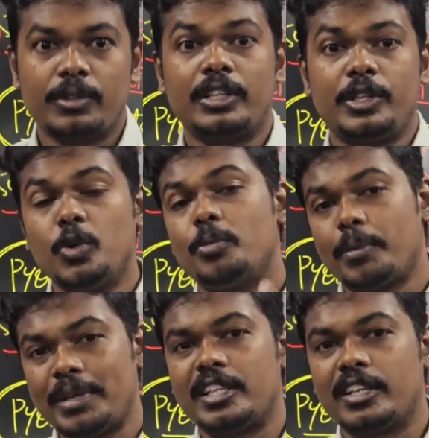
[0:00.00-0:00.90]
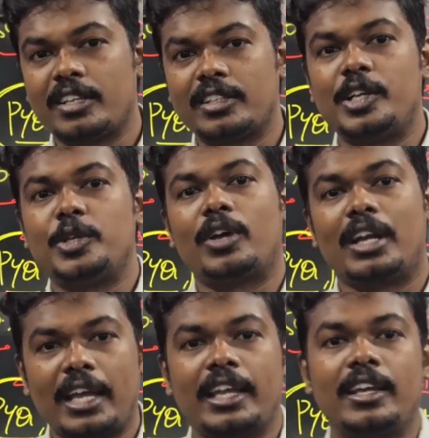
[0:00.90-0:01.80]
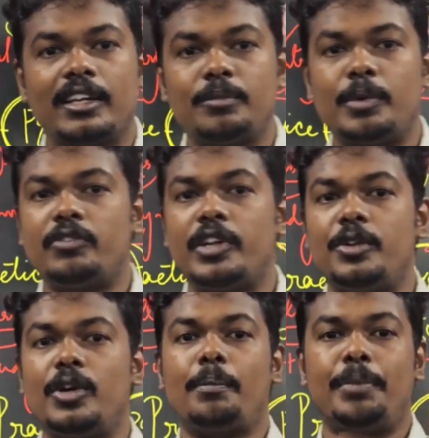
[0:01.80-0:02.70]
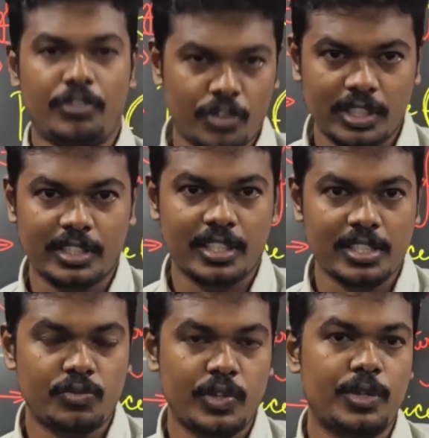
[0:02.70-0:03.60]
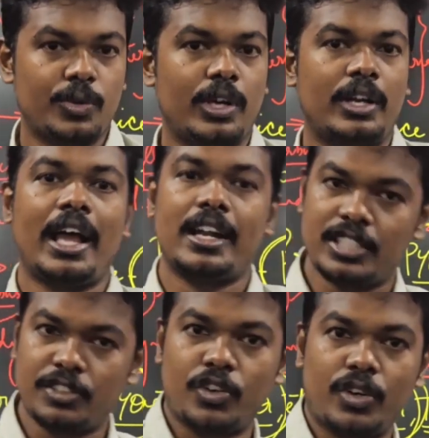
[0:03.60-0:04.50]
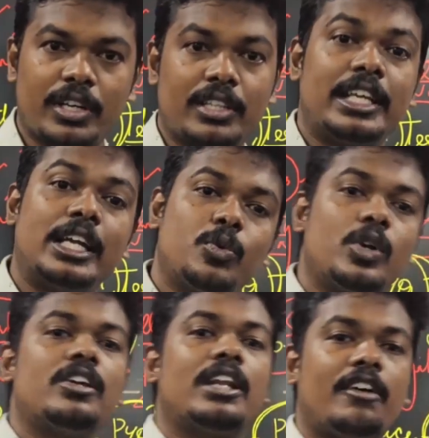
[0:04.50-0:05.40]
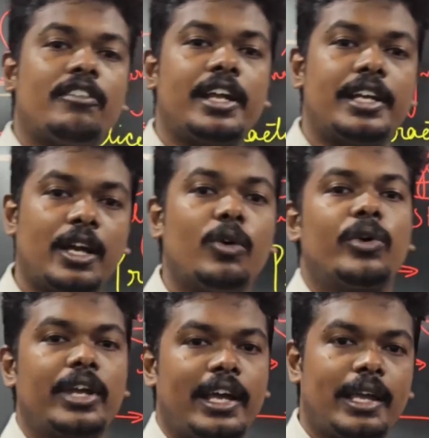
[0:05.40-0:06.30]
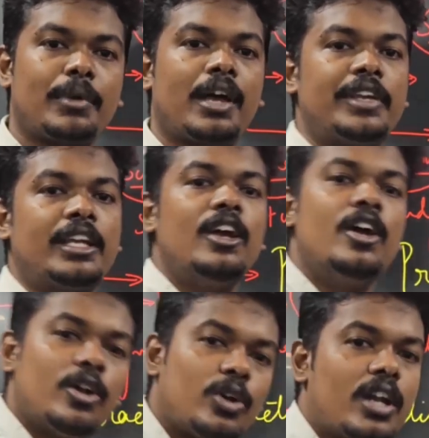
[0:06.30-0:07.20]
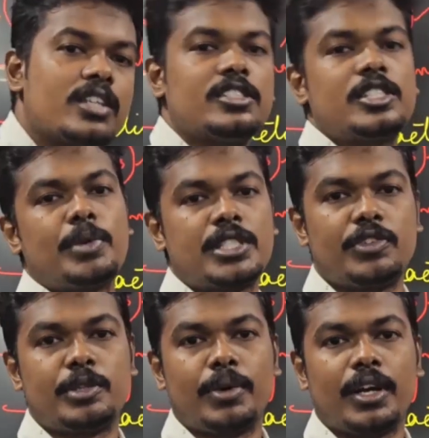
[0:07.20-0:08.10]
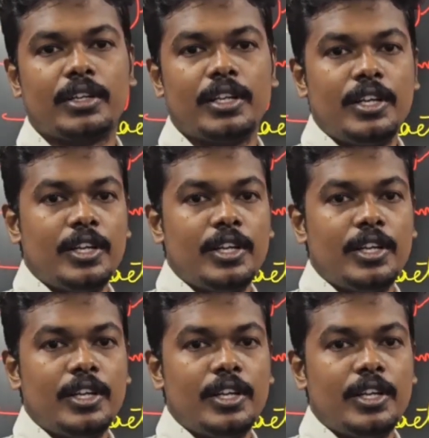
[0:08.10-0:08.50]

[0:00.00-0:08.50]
That you may be thinking that you are lagging in it, but when you appear for the test, when you, answer for it, then only you will have an idea, okay, I am having knowledge in this specific part.